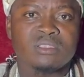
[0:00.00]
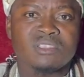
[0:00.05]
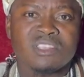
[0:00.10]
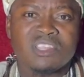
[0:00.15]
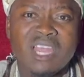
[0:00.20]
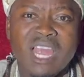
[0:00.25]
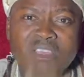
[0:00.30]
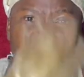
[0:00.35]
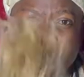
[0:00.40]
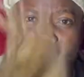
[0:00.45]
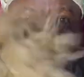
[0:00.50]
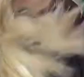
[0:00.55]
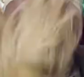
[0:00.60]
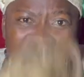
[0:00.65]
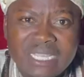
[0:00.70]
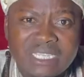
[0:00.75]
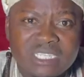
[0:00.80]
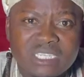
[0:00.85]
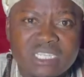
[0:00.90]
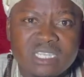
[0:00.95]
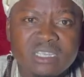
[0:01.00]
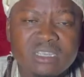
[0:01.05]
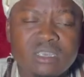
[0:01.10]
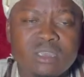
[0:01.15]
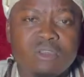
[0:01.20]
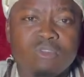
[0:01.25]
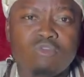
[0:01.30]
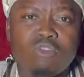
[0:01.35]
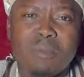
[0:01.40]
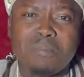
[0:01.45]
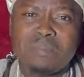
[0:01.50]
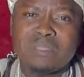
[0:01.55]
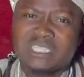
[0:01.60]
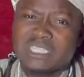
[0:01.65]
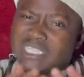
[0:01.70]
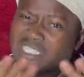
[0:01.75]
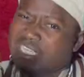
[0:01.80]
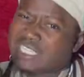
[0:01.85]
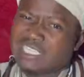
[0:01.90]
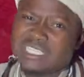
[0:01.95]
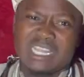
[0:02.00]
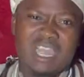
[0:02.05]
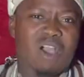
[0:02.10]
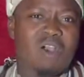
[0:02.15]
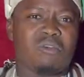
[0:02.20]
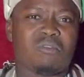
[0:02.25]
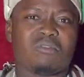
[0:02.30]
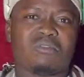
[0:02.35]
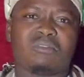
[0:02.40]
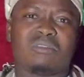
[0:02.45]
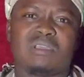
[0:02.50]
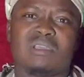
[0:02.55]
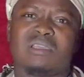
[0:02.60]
Try your best. Don't be sitting down.